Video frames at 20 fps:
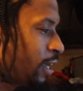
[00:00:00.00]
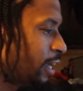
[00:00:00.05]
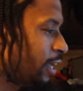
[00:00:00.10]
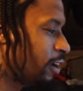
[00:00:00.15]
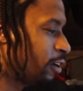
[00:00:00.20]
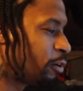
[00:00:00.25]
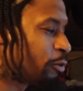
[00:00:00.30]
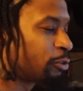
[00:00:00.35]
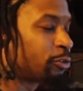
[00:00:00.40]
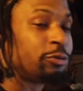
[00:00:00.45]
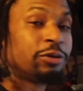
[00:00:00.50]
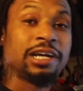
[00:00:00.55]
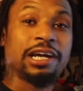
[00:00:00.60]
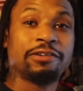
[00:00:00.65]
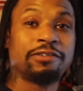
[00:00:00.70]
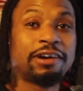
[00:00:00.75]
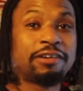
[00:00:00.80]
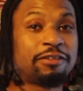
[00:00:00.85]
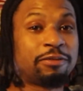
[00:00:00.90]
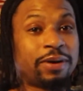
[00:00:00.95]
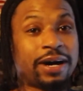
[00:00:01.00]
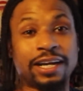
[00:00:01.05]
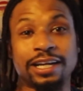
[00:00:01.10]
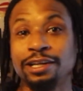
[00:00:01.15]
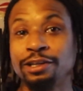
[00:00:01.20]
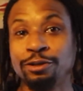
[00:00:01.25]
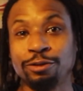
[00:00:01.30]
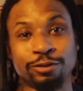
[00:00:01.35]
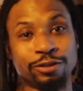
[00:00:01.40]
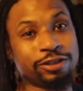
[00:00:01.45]
and go through and give everybody
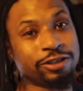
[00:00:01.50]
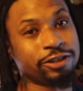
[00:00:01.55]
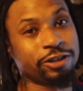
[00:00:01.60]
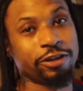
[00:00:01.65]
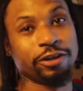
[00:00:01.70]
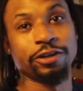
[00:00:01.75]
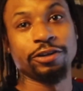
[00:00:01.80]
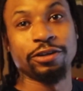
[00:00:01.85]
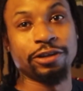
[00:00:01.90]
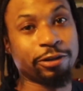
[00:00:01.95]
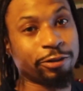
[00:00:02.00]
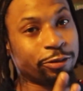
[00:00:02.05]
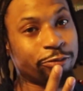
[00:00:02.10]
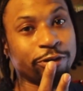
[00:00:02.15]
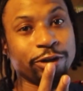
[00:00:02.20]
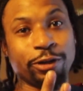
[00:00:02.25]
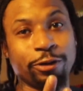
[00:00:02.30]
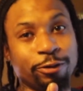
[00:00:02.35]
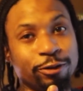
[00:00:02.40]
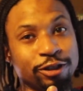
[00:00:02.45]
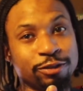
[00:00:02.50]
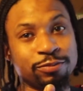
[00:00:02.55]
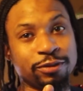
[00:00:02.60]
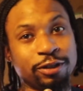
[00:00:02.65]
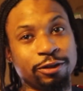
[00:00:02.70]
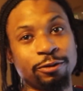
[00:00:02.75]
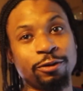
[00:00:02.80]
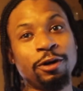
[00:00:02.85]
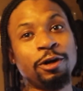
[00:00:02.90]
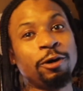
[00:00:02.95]
a little dessert. You know, 3-course
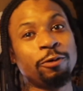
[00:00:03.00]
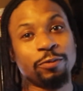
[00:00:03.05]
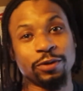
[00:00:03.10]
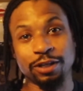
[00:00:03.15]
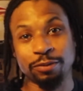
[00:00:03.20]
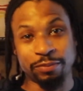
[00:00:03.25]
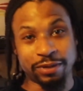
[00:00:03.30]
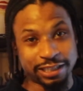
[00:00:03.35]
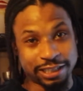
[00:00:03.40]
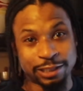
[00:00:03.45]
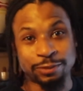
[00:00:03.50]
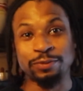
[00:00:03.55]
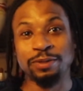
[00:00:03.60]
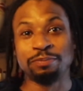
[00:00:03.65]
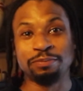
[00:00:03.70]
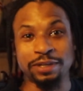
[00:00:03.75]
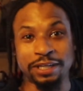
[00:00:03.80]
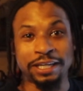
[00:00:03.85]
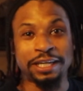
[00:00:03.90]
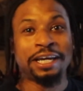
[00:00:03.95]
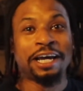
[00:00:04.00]
meal when you're messing with me.